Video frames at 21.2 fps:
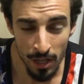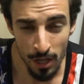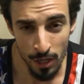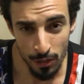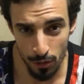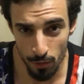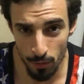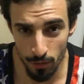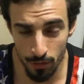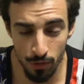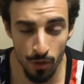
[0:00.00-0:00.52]

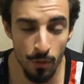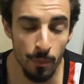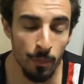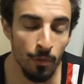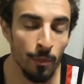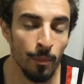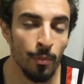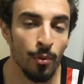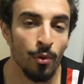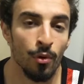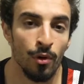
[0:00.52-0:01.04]
So it's super
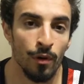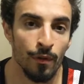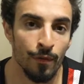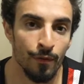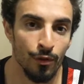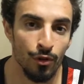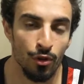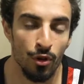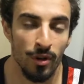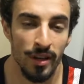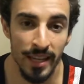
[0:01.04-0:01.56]
important
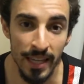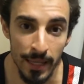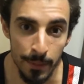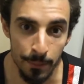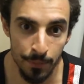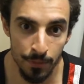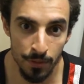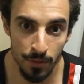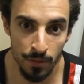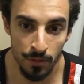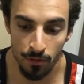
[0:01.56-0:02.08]
for your
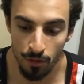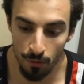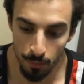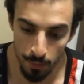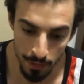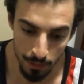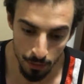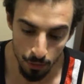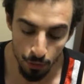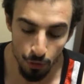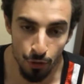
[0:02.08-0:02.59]
hips to
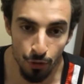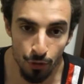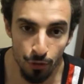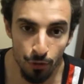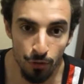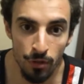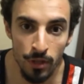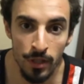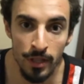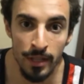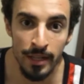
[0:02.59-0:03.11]
be
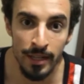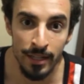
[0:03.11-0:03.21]
neutral,